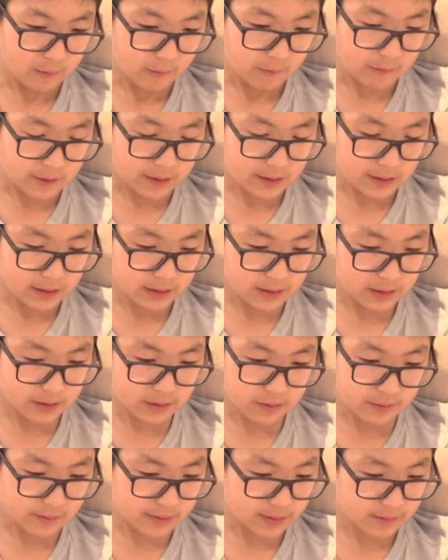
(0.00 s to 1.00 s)
returning to
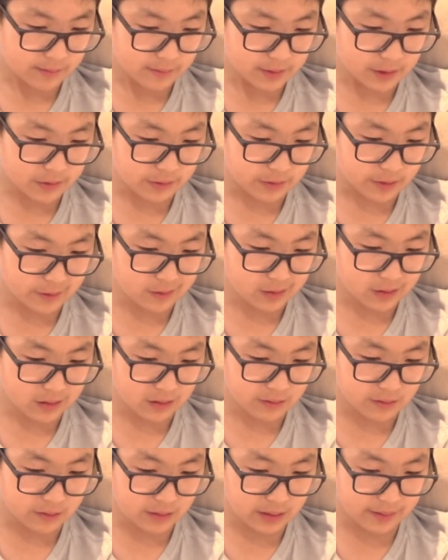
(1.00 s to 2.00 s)
Jerusalem with joy, for the
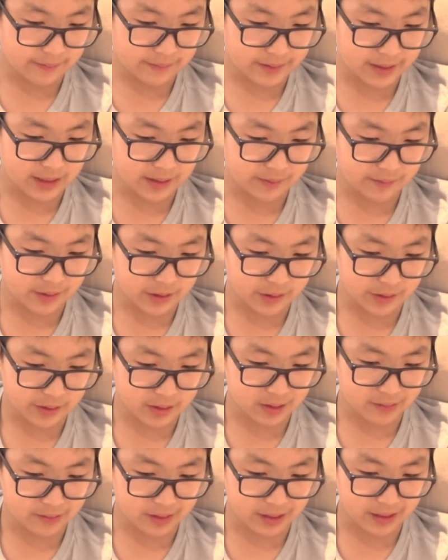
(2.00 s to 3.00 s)
Lord had made them
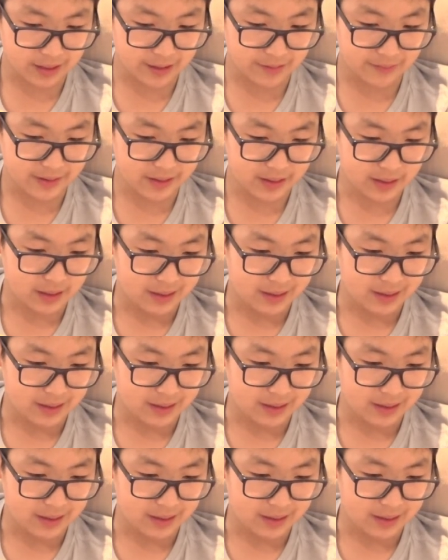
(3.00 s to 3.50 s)
rejoice over their enemies.